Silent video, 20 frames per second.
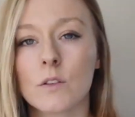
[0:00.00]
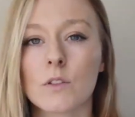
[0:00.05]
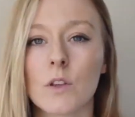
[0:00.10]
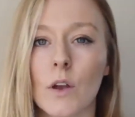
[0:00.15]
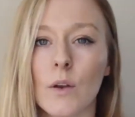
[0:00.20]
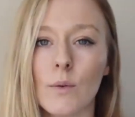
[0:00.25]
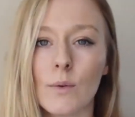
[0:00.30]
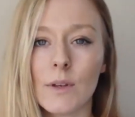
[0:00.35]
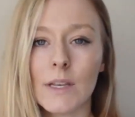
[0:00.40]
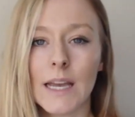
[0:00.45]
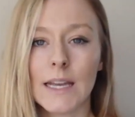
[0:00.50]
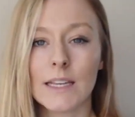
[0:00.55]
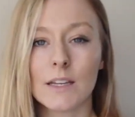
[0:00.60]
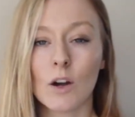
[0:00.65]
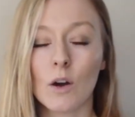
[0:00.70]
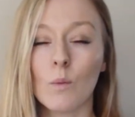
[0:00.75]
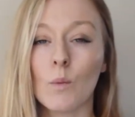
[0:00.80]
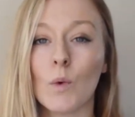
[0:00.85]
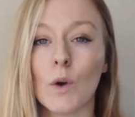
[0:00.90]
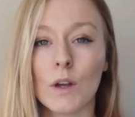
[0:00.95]
So
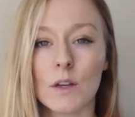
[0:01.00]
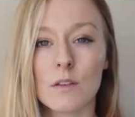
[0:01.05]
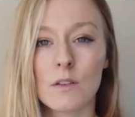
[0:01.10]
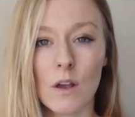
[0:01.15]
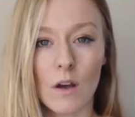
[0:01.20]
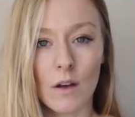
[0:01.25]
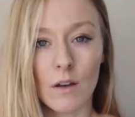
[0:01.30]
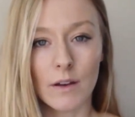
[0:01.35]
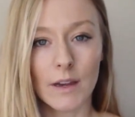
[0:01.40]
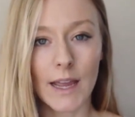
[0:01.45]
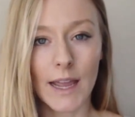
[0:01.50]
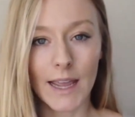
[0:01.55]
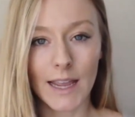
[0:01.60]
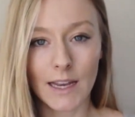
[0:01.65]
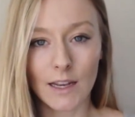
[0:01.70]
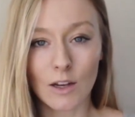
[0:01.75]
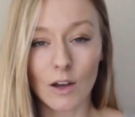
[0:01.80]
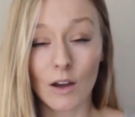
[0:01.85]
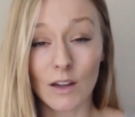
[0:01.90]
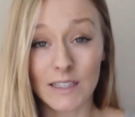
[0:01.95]
Lady Comp works on
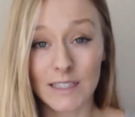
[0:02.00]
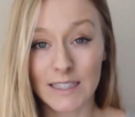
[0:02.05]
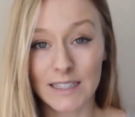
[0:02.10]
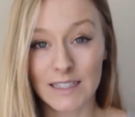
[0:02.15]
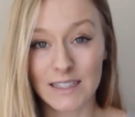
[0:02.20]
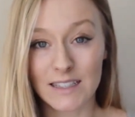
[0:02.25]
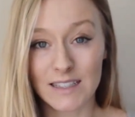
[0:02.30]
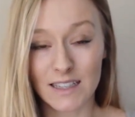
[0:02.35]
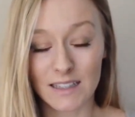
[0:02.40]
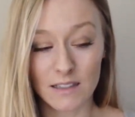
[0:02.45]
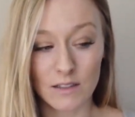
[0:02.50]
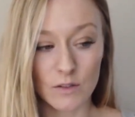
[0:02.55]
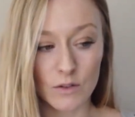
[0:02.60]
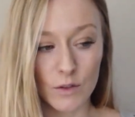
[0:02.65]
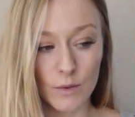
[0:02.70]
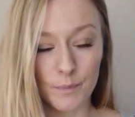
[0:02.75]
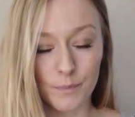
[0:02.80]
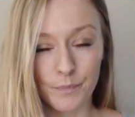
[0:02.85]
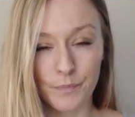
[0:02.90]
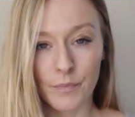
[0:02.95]
a lighting
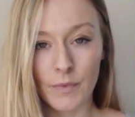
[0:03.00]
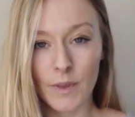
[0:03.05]
system.